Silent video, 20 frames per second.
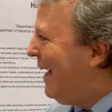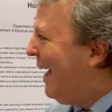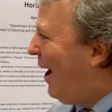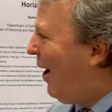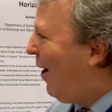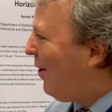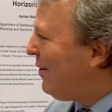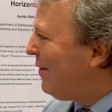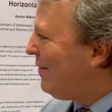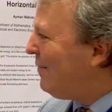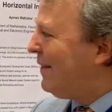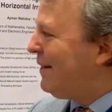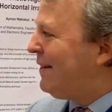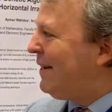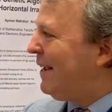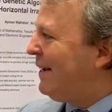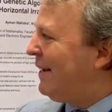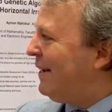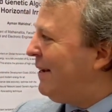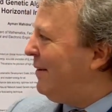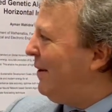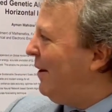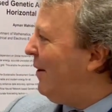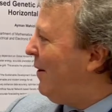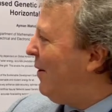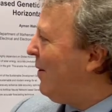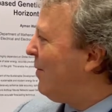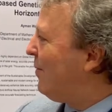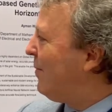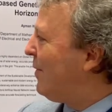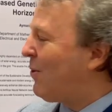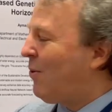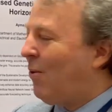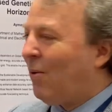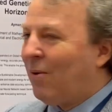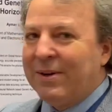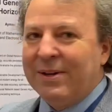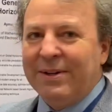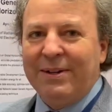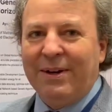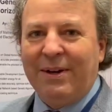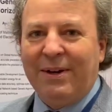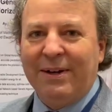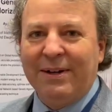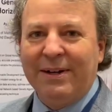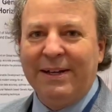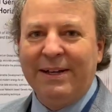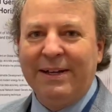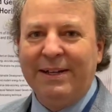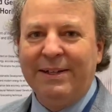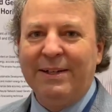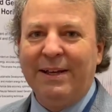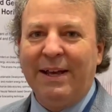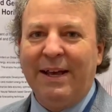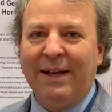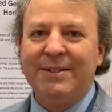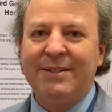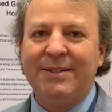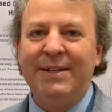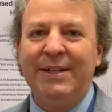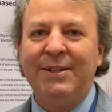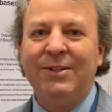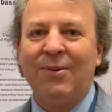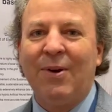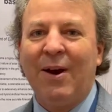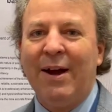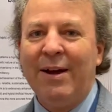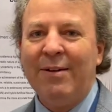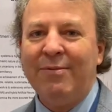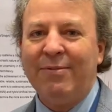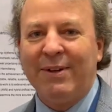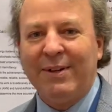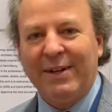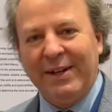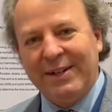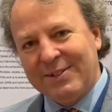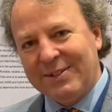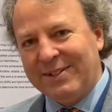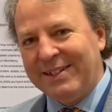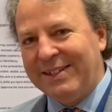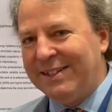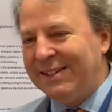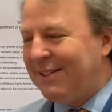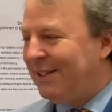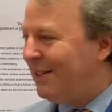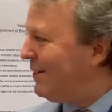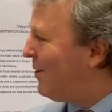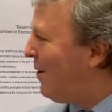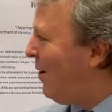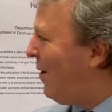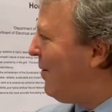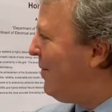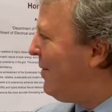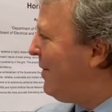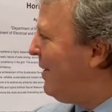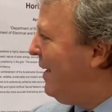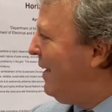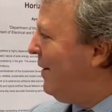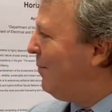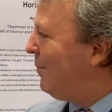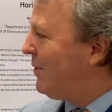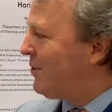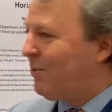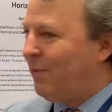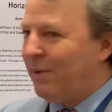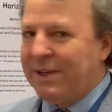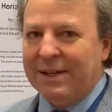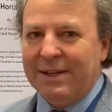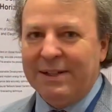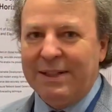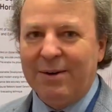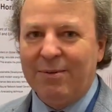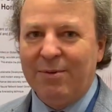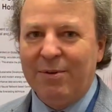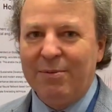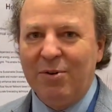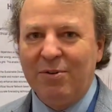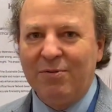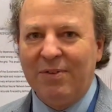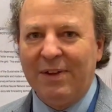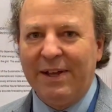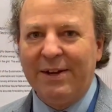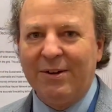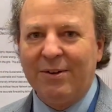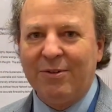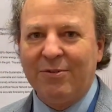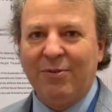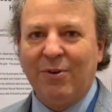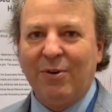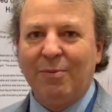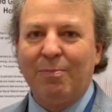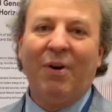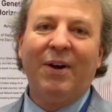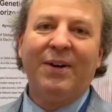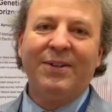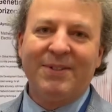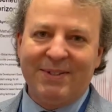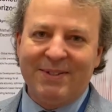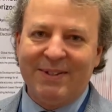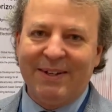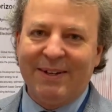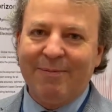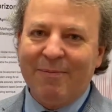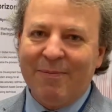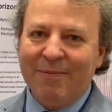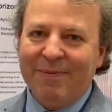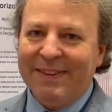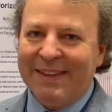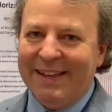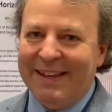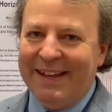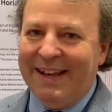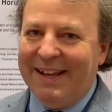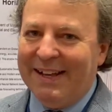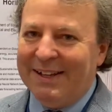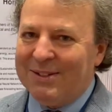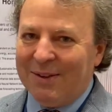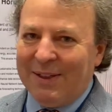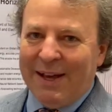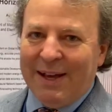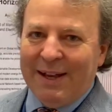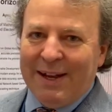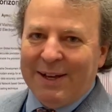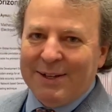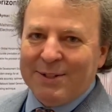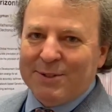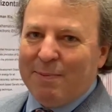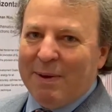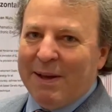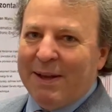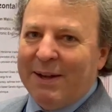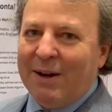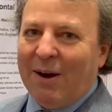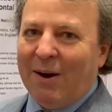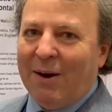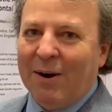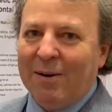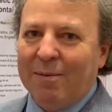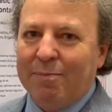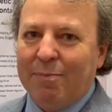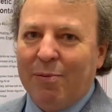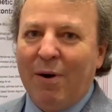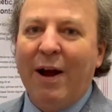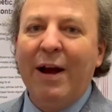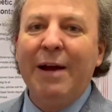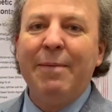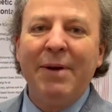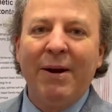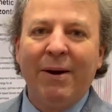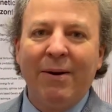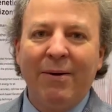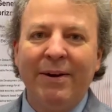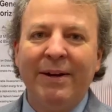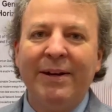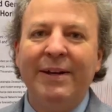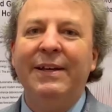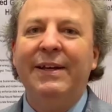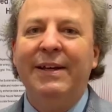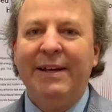All of the data are recorded on a SD drive, a SD card, which we can then remove later for processing. So that has been our primary